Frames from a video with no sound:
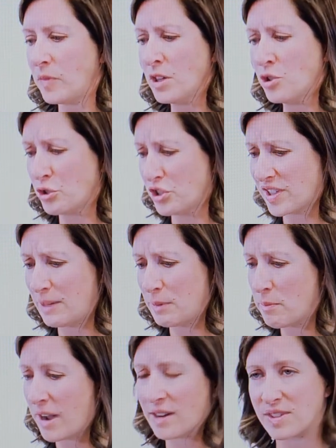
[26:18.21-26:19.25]
So just keep in
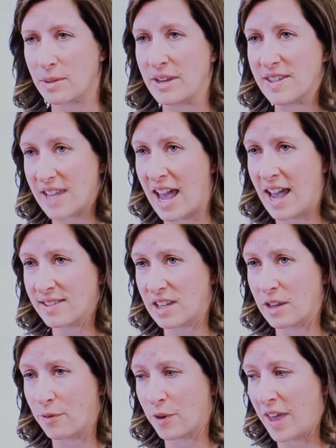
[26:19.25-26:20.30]
mind, if somebody's
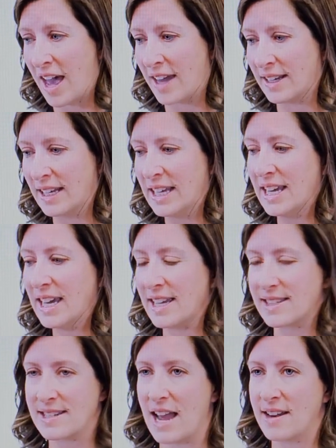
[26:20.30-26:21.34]
asking for that,
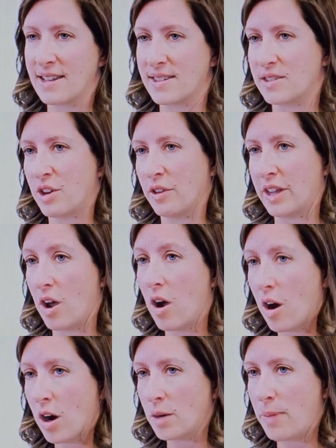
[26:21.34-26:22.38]
it's not necessarily a
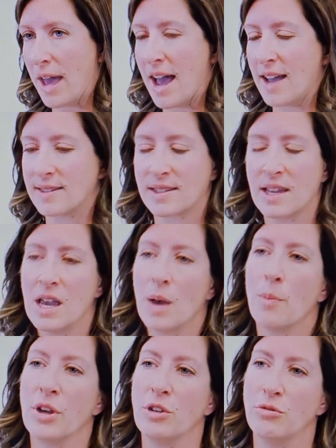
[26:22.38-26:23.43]
hard pass,
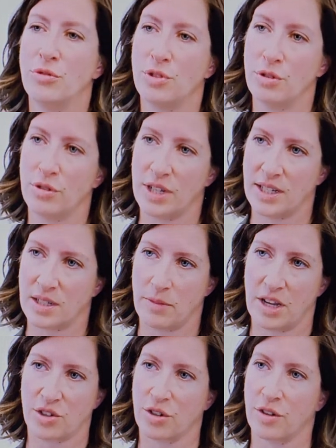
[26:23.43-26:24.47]
but you do need to
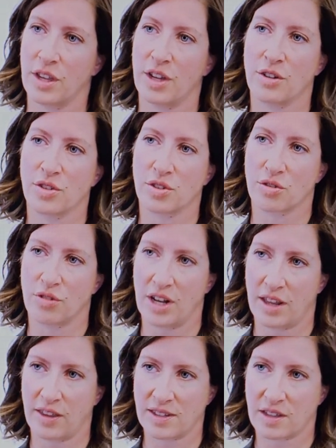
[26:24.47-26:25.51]
make sure that you're
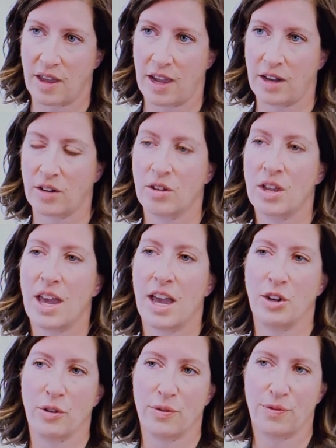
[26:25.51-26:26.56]
screening this client
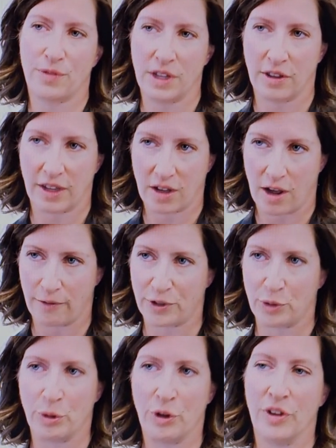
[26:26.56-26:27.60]
and you're feeling
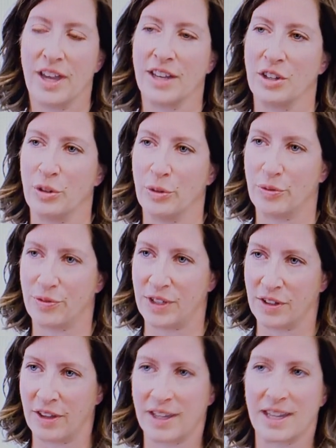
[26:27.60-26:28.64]
comfortable and you
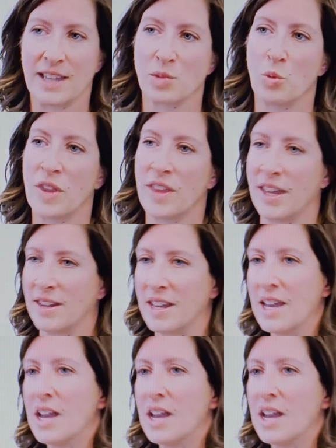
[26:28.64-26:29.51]
feel like it's within